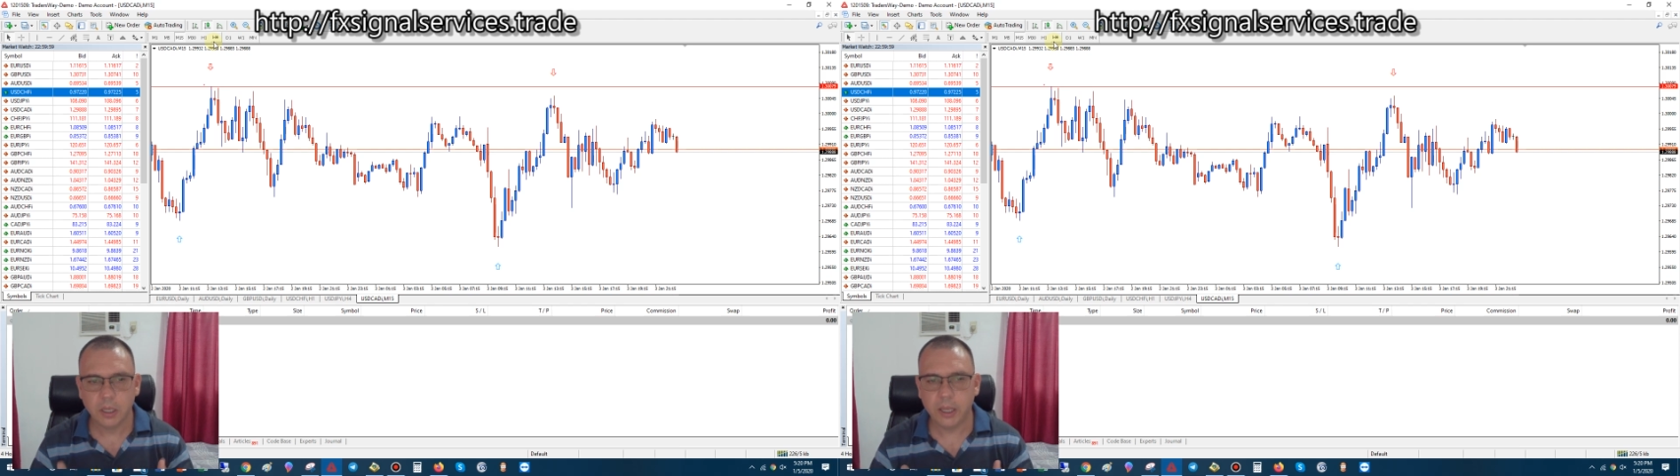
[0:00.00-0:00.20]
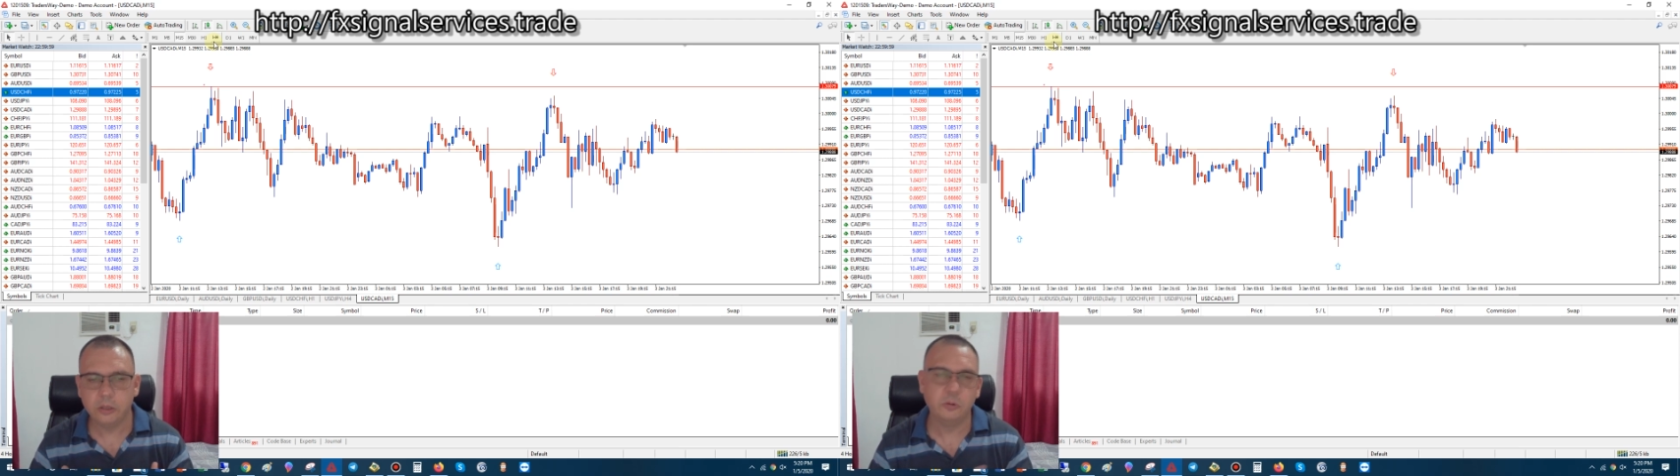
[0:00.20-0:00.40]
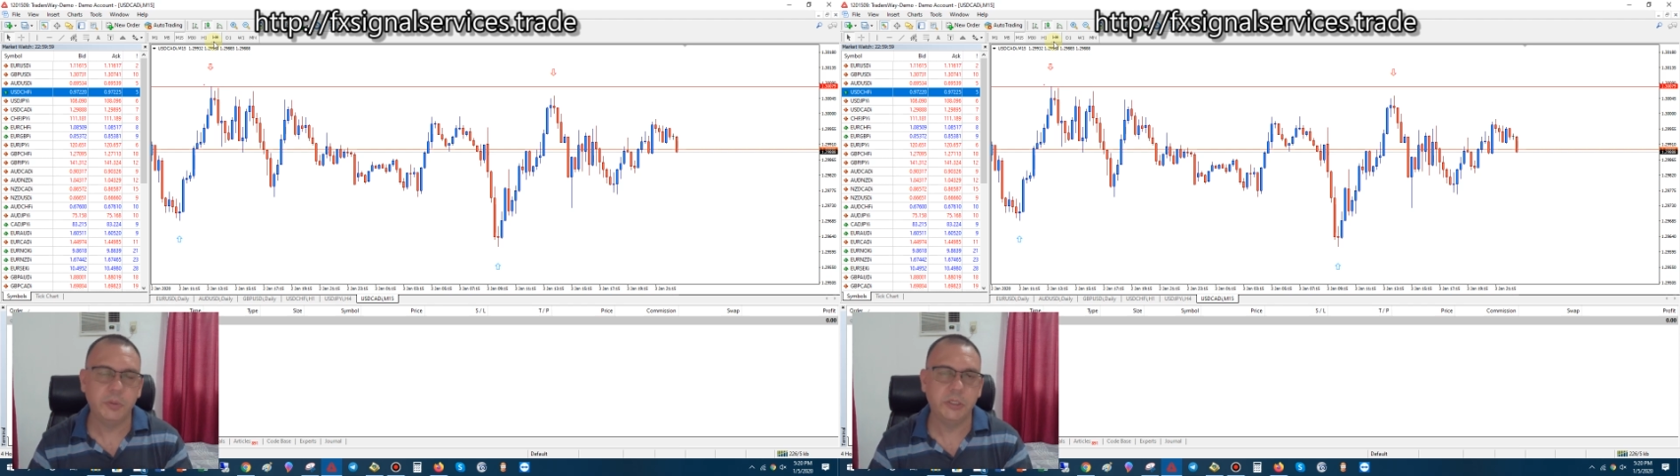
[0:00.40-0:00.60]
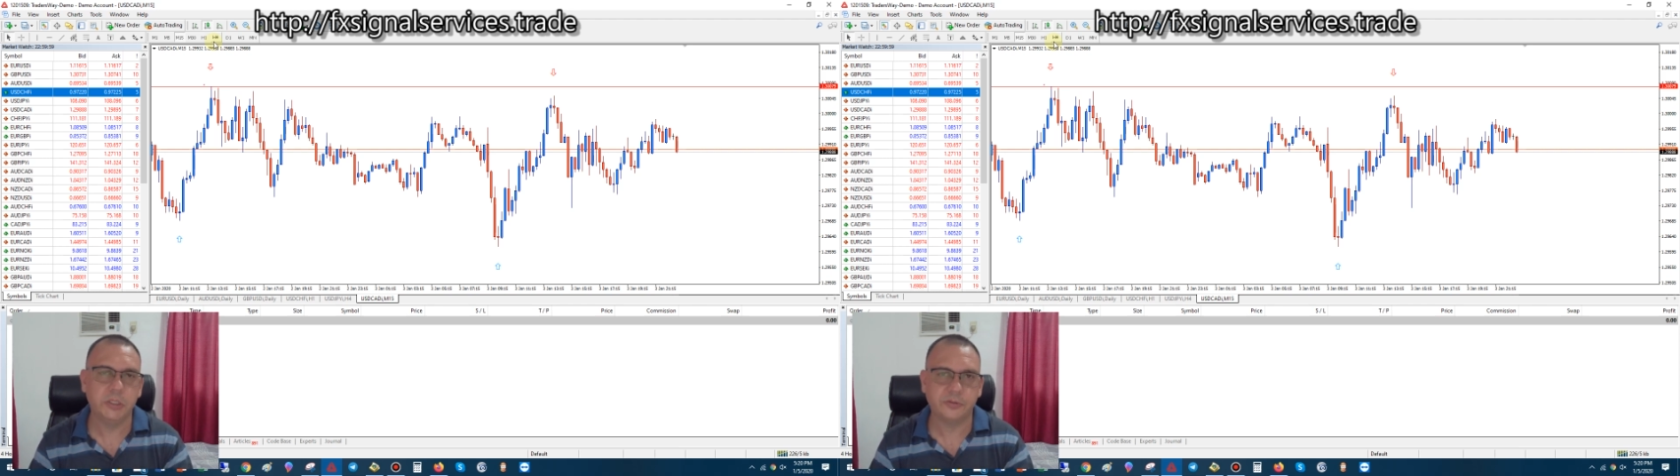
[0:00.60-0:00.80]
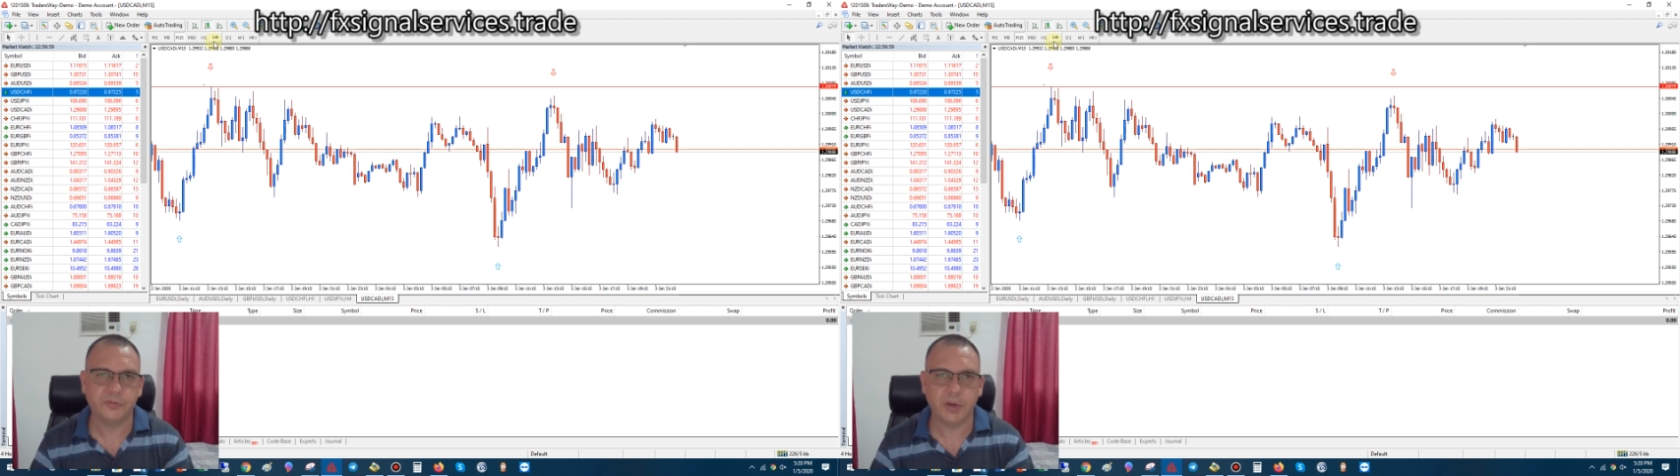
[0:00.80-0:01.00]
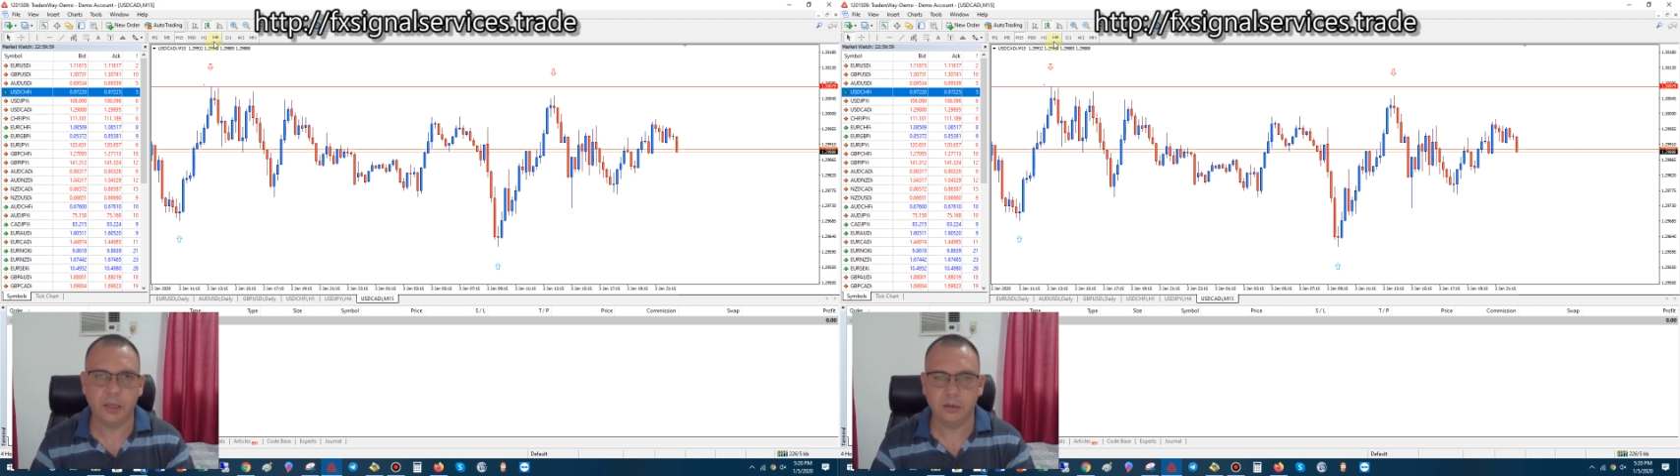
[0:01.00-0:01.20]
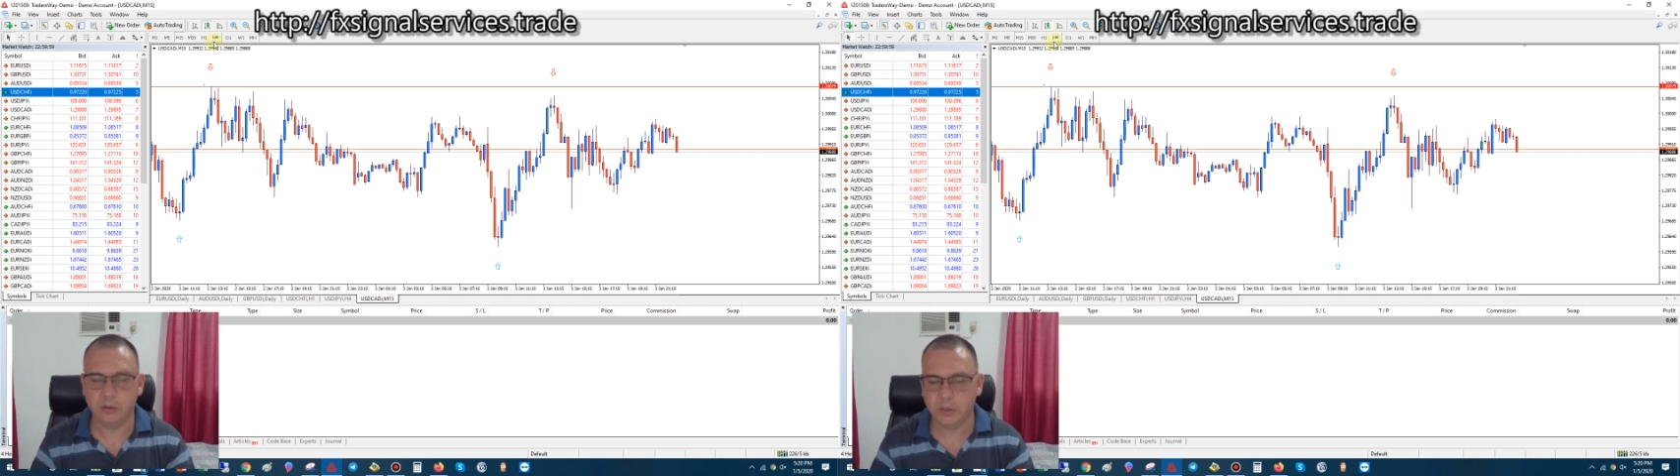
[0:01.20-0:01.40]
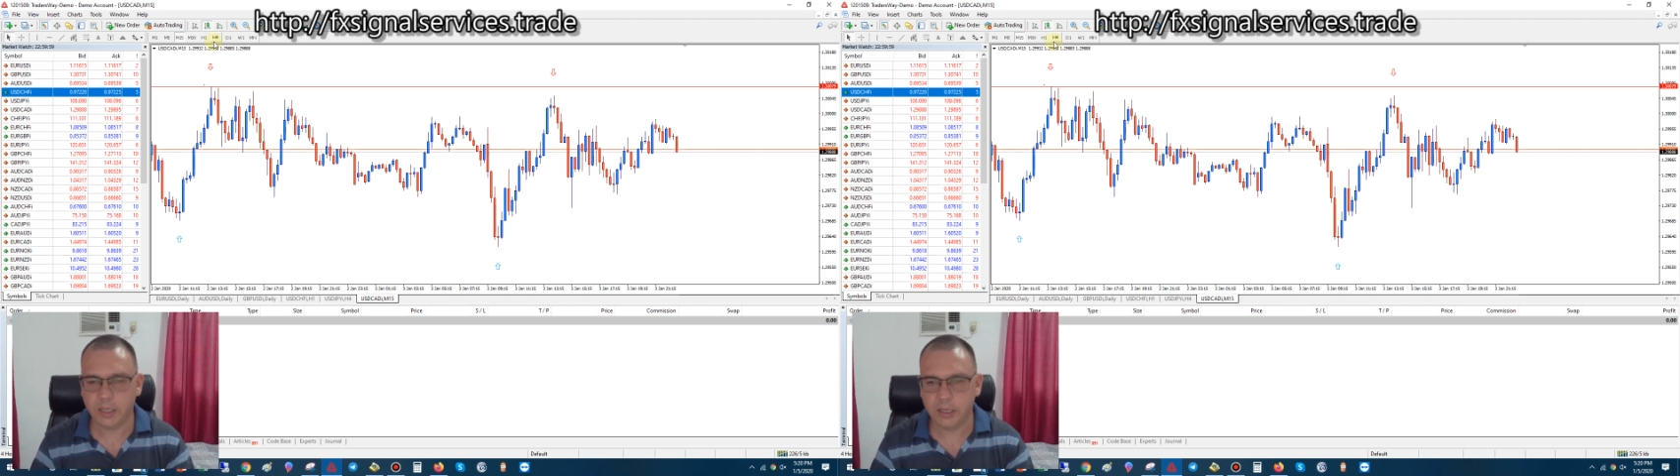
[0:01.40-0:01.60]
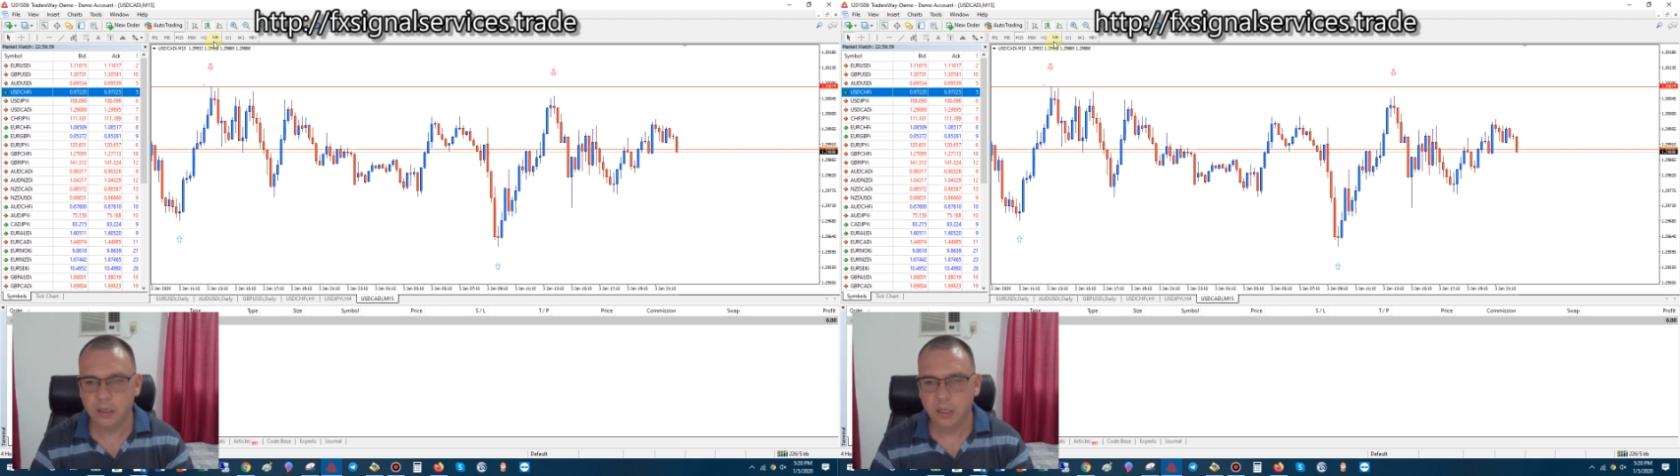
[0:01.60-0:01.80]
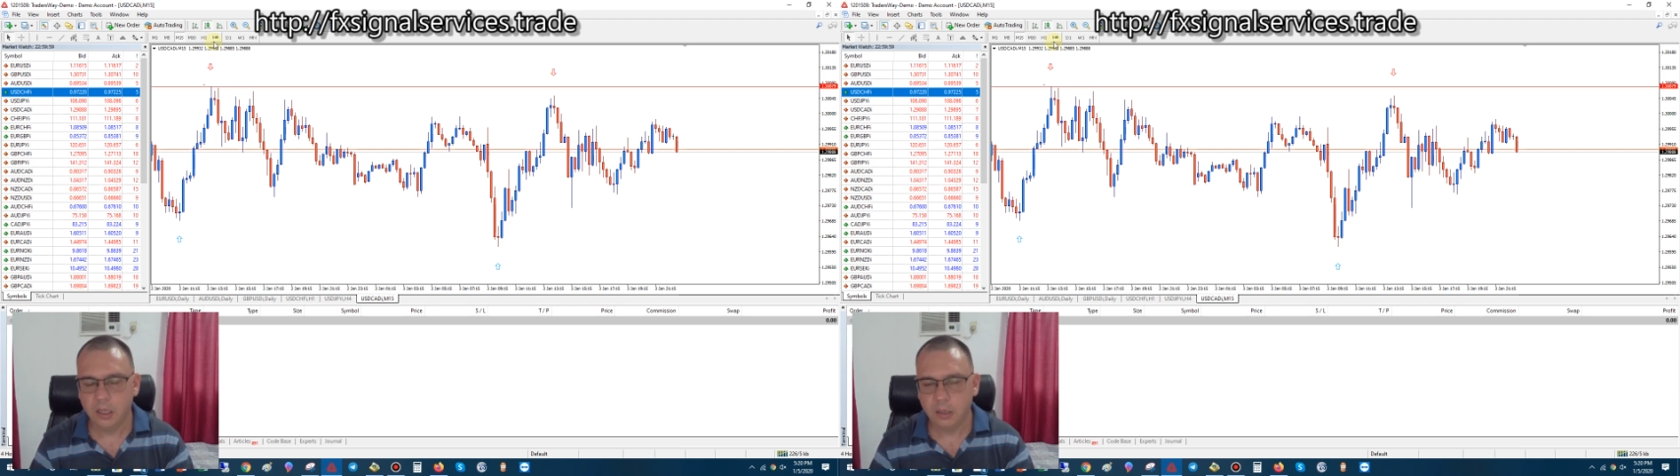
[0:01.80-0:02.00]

and you'll be just fine. Okay.